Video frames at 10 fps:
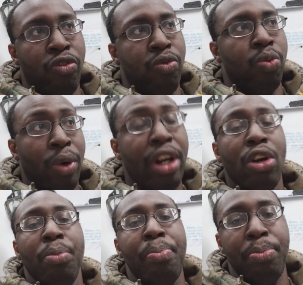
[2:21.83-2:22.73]

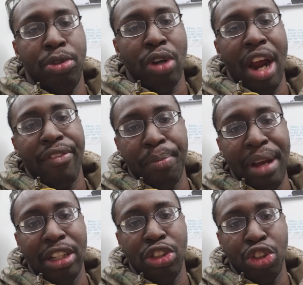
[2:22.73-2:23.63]
rear driver and
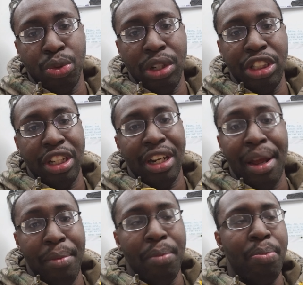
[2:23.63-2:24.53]
passenger switch, and
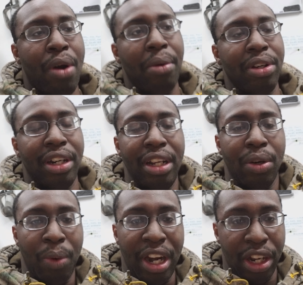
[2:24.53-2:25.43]
I'm probably going to need a
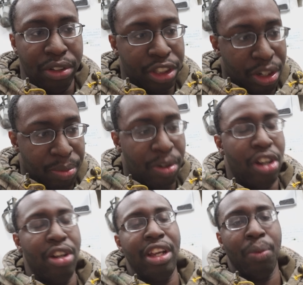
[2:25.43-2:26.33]
radio too. I'm going
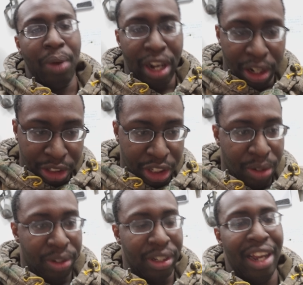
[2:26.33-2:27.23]
to get a radio
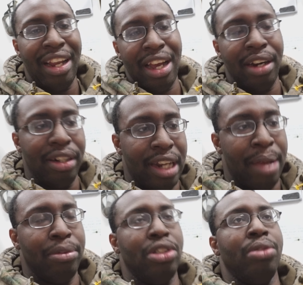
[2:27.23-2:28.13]
too. I kind of
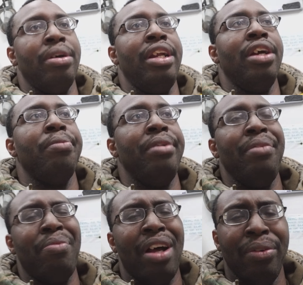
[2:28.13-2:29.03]
damaged the radio, but
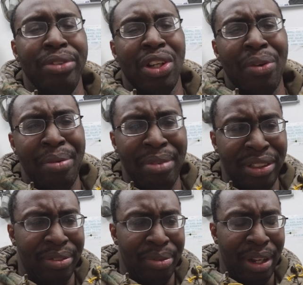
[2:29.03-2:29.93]
it probably was already
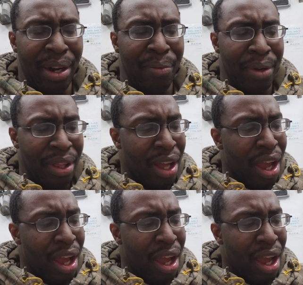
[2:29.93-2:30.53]
messed up to begin with.